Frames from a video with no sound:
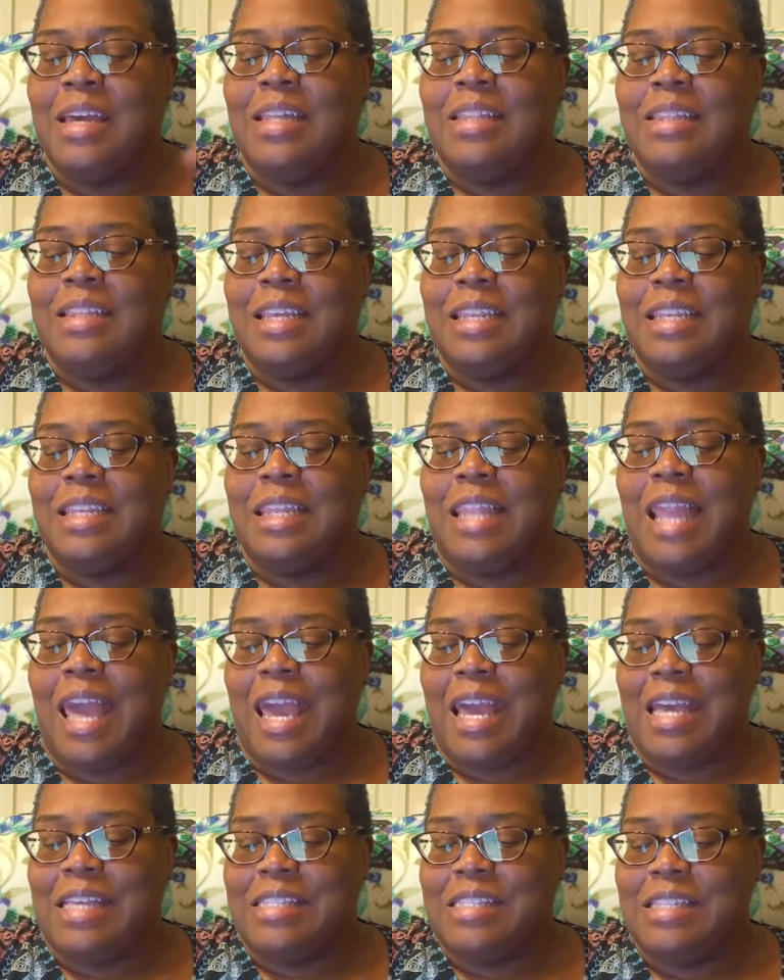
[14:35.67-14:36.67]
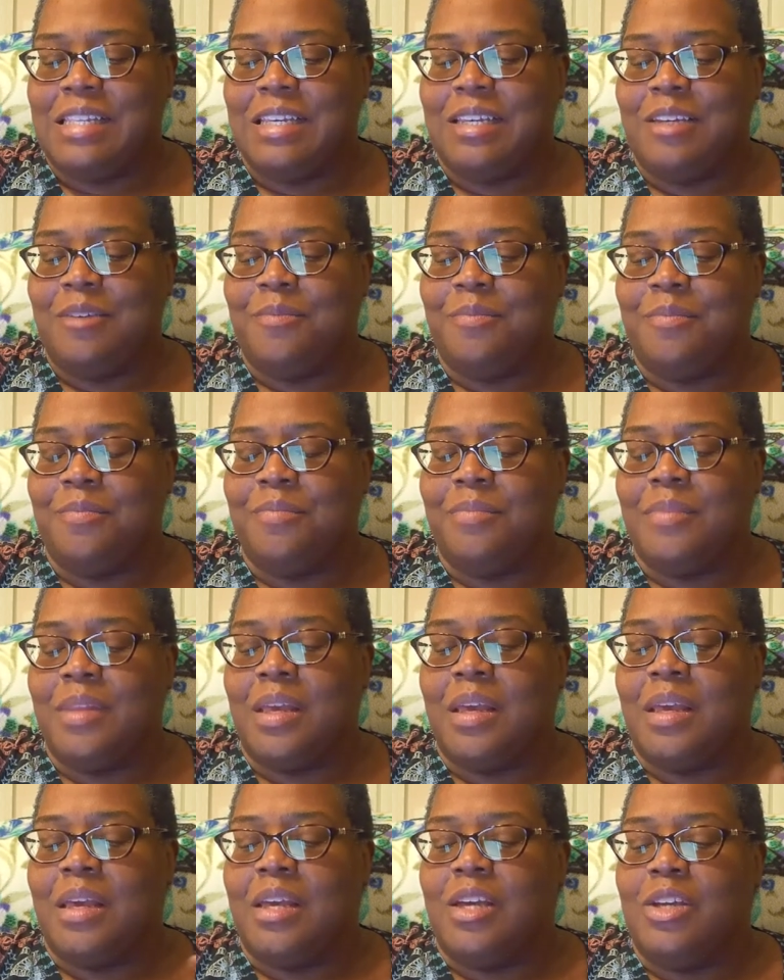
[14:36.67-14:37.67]
Then lastly,
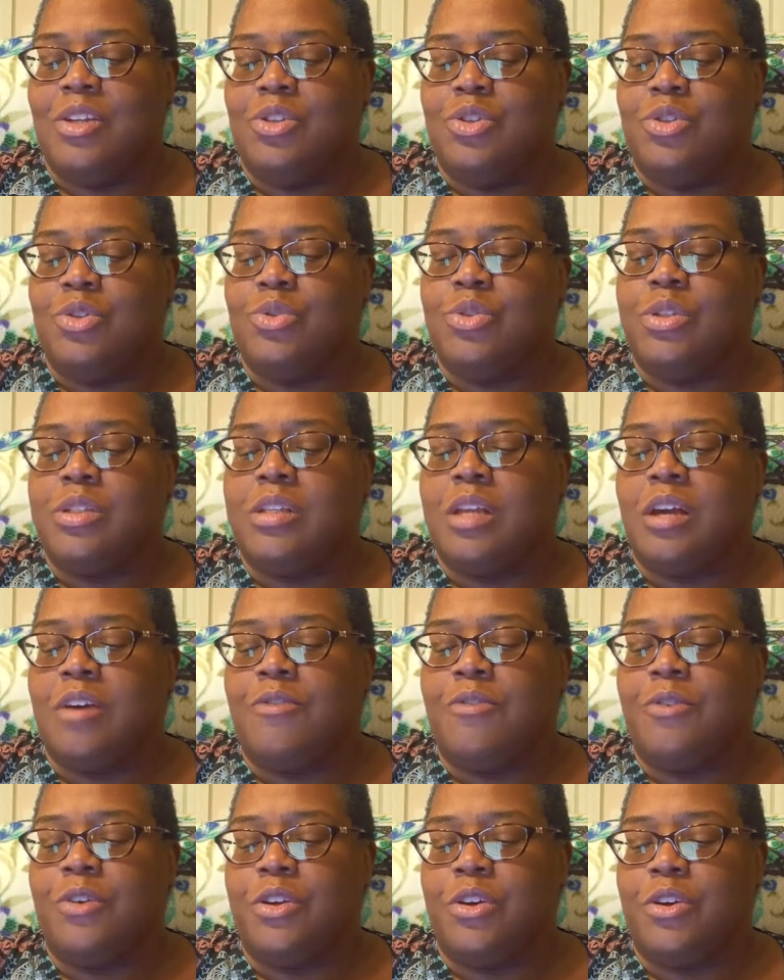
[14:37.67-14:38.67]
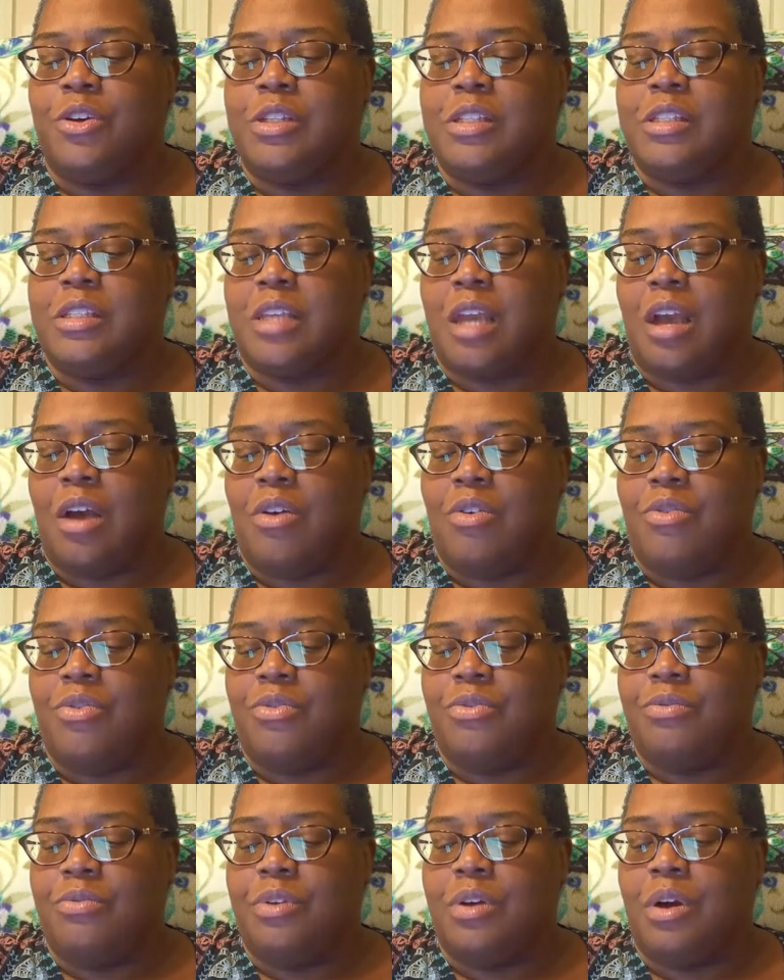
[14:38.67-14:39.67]
do stuff for yourself.
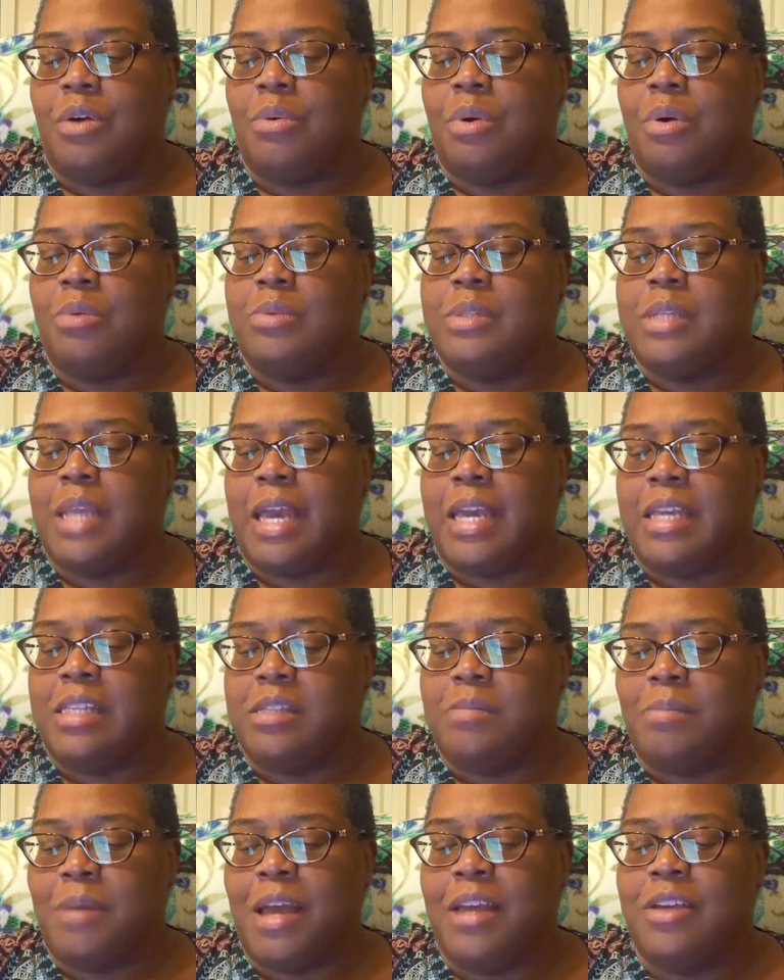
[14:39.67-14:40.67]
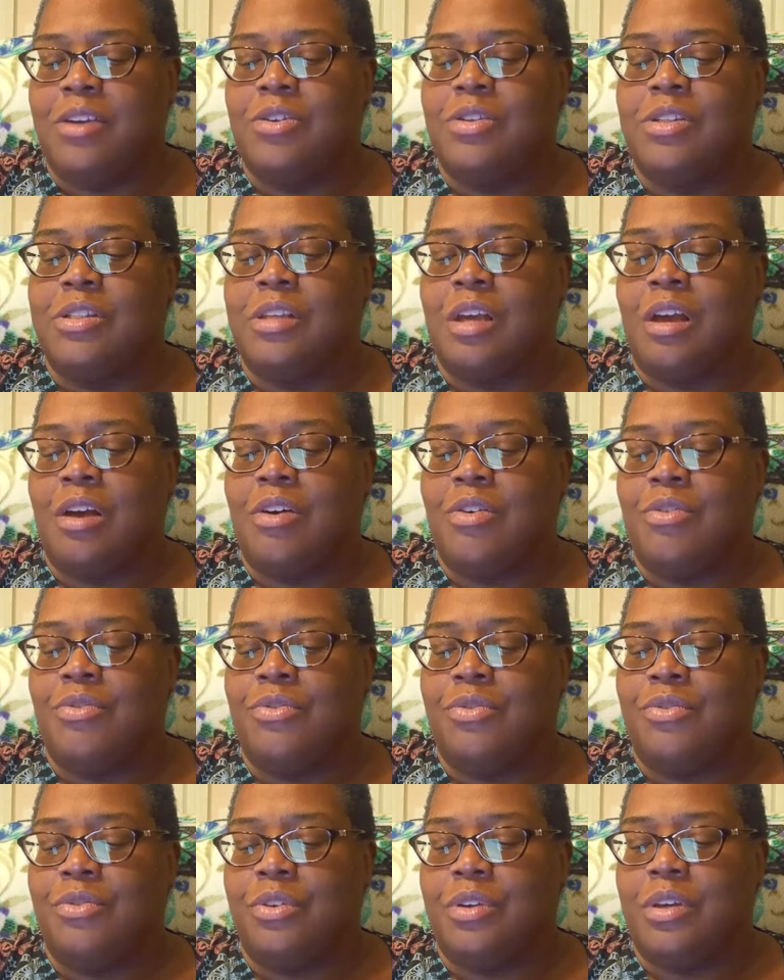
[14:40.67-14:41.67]
Go on dates by yourself.
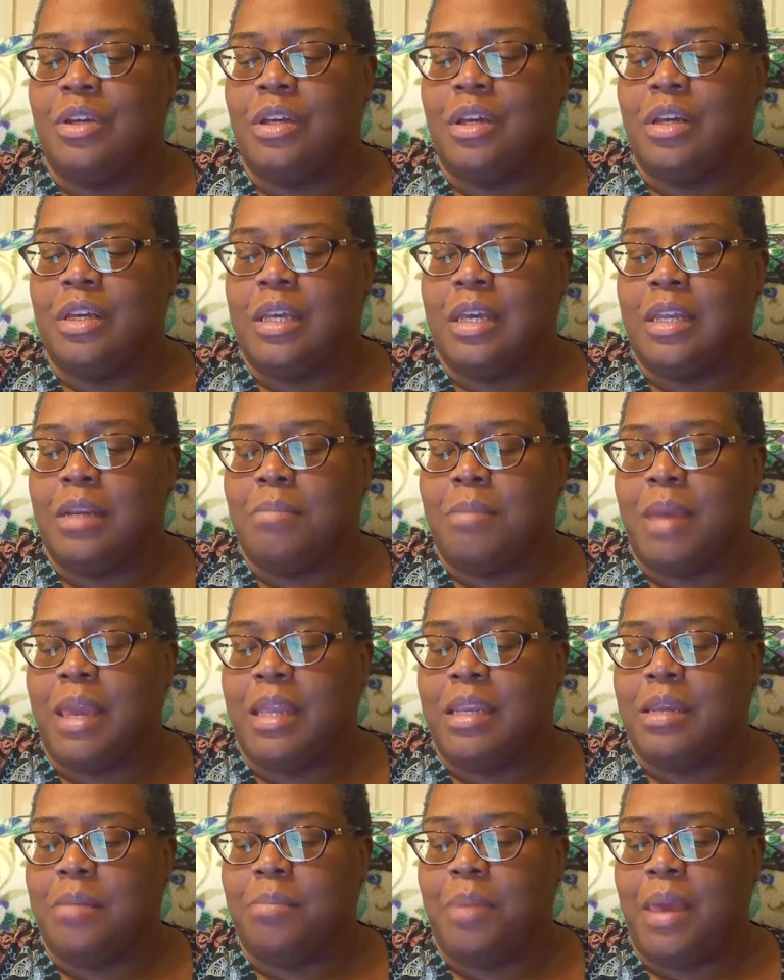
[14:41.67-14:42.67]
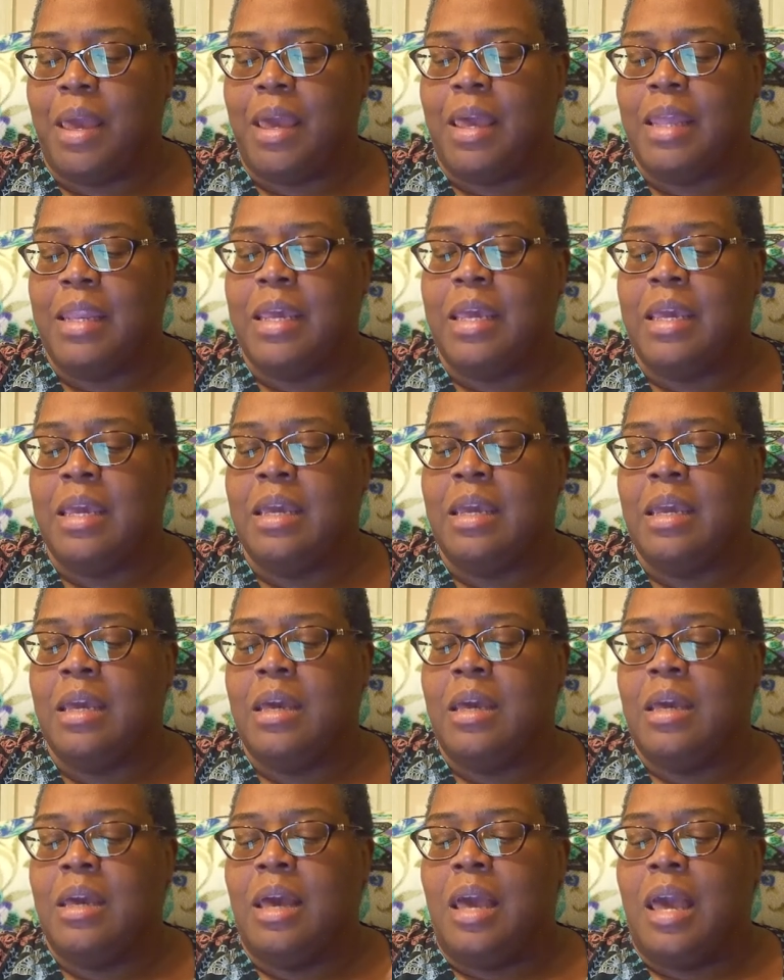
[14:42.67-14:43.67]
Get a mani-pedi.
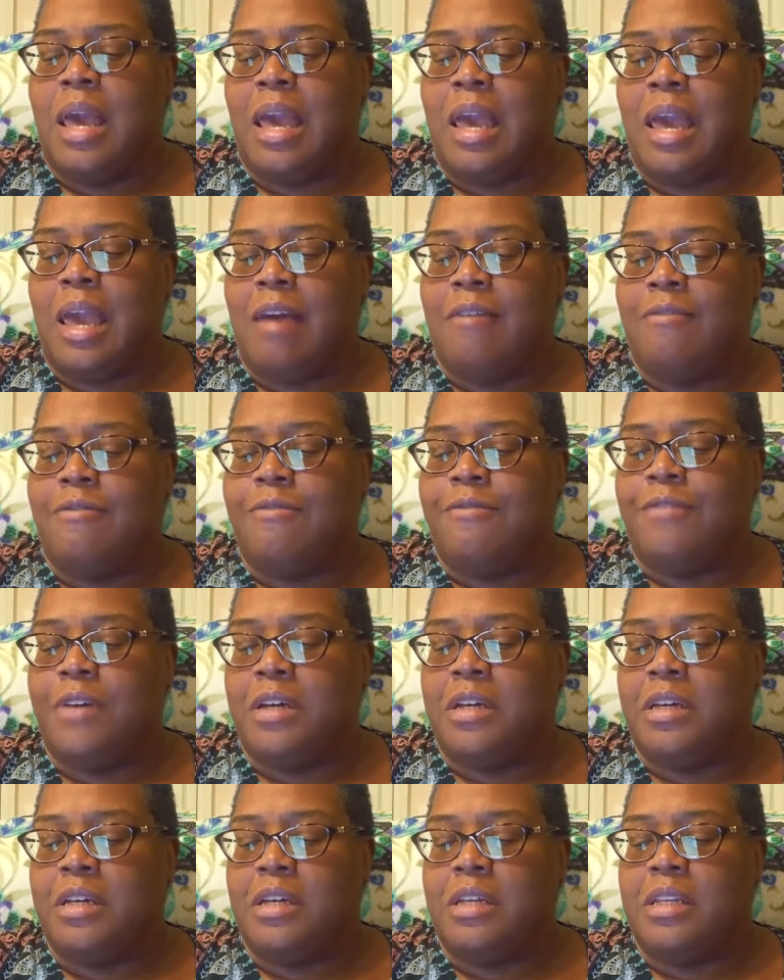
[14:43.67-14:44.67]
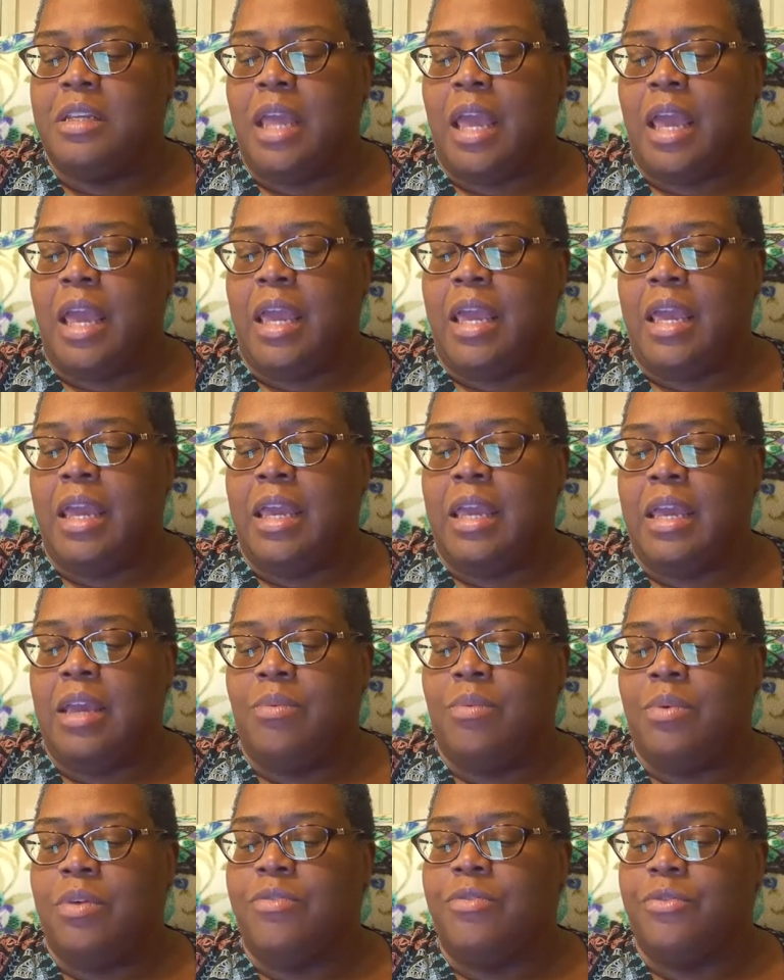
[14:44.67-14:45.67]
Have fun and
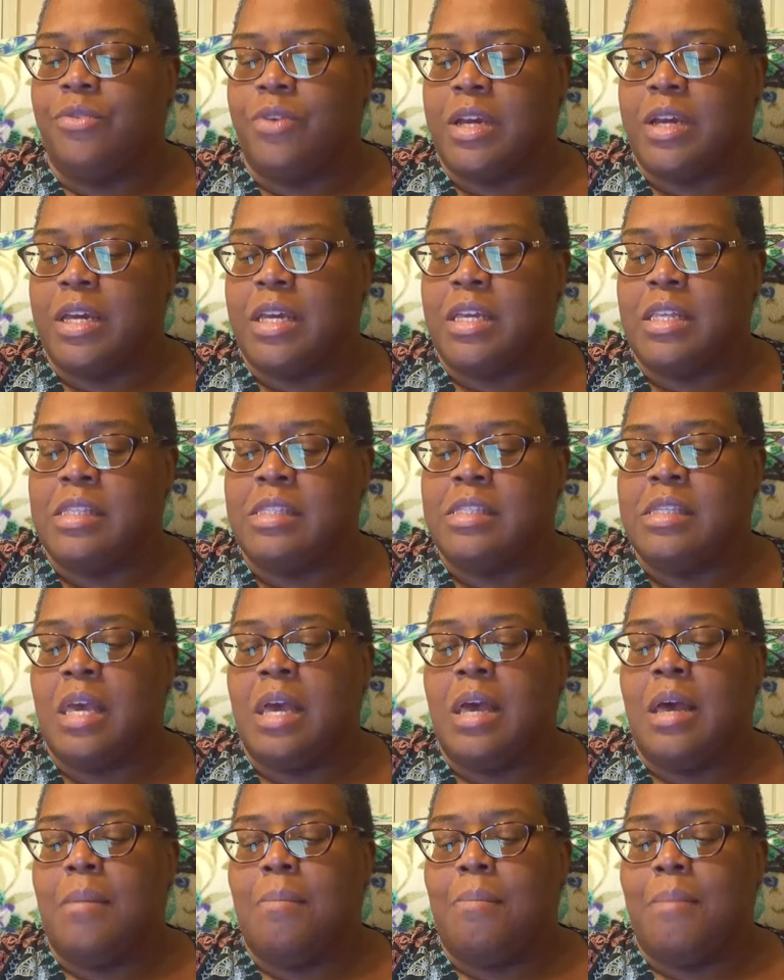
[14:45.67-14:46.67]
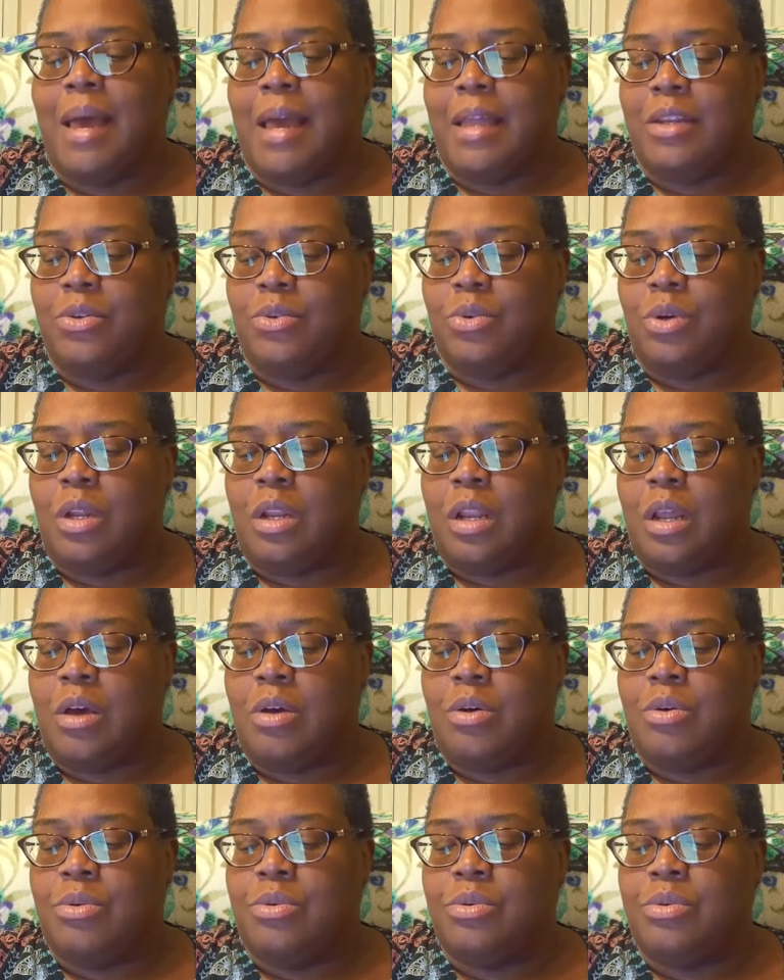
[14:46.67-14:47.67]
with friends. Buy new
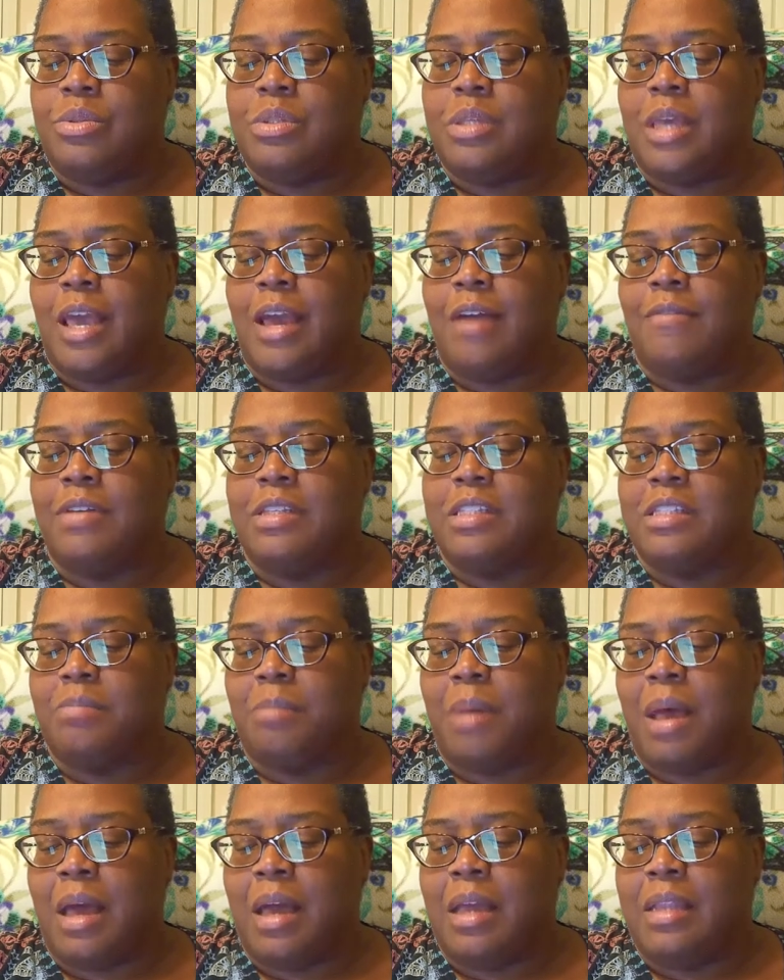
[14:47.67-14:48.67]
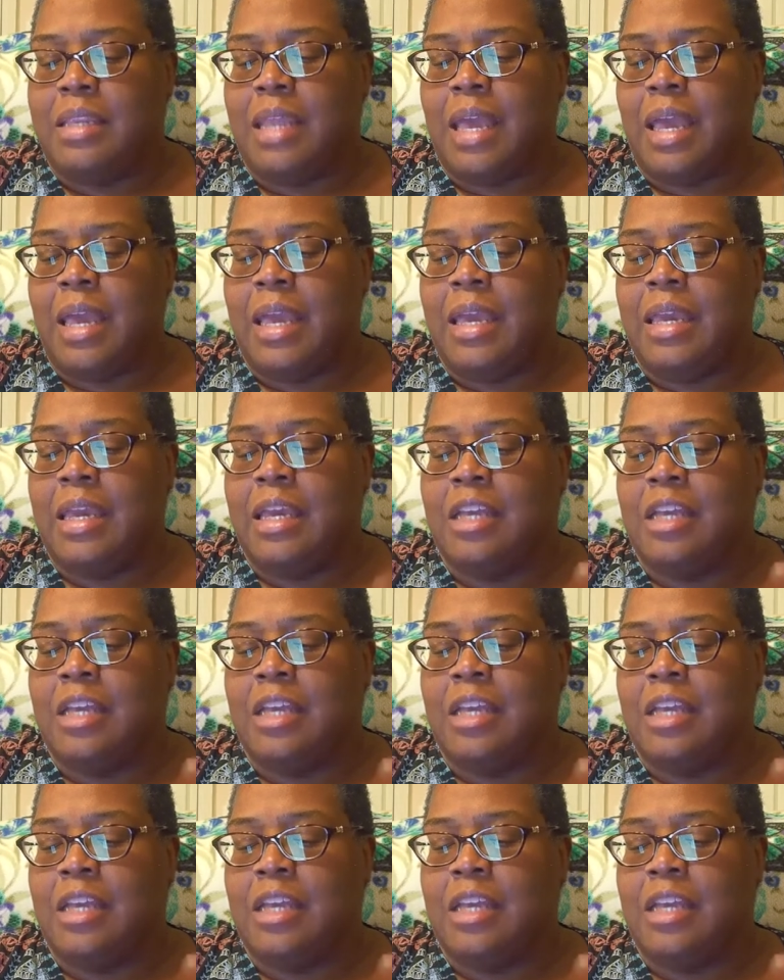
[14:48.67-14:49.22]
clothes. Have a spa day.